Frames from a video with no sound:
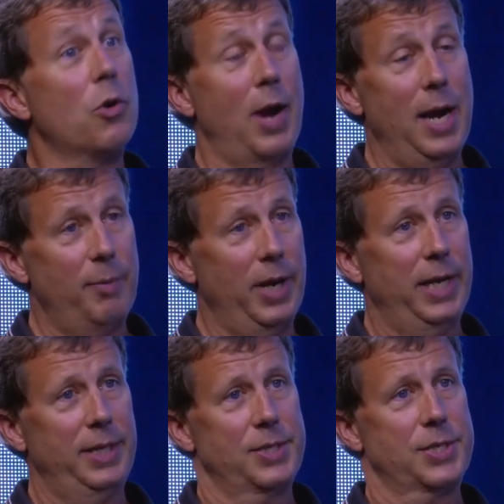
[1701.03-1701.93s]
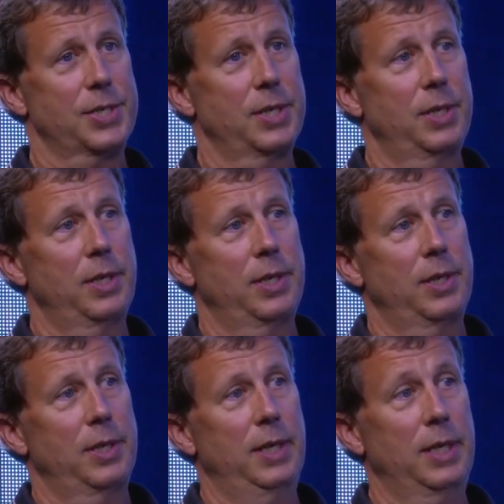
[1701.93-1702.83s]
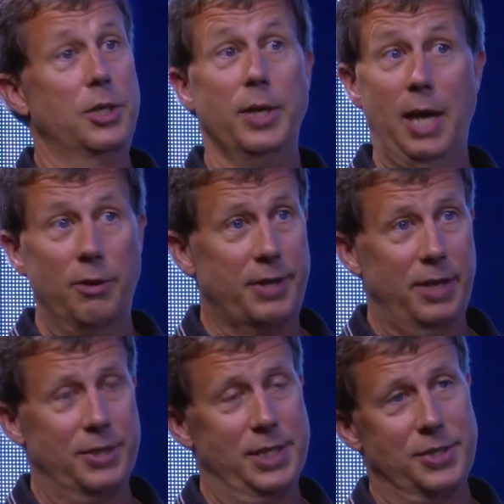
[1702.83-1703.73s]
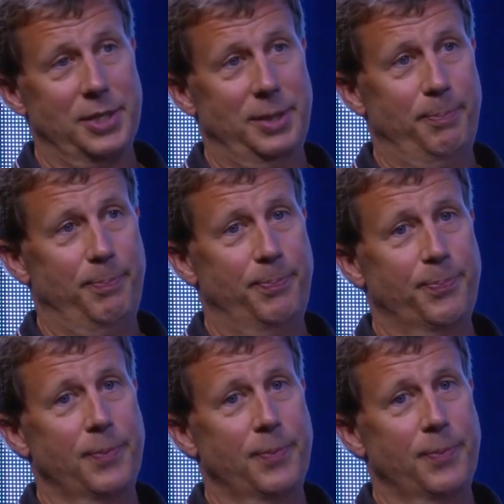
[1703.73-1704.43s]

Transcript: crime rates, a good healthcare system.